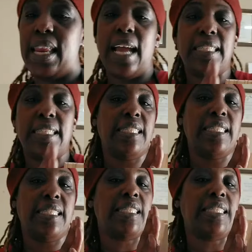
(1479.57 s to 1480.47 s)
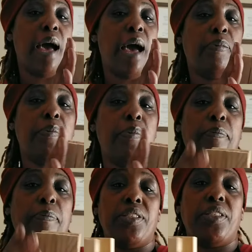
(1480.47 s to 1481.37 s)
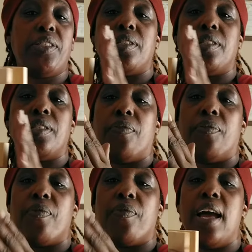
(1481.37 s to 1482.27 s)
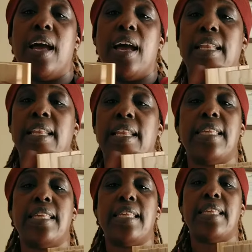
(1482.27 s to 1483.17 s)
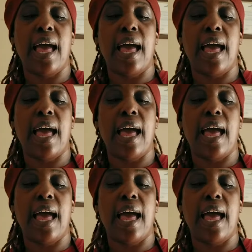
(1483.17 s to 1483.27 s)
this because I put pictures on the front and the side.